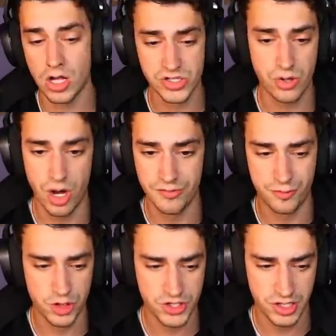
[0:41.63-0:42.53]
Also,
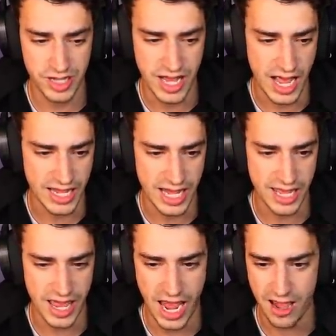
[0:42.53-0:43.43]
unfortunately, I
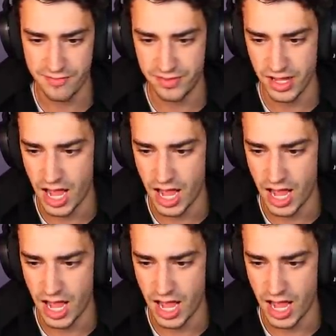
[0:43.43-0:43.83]
can't have the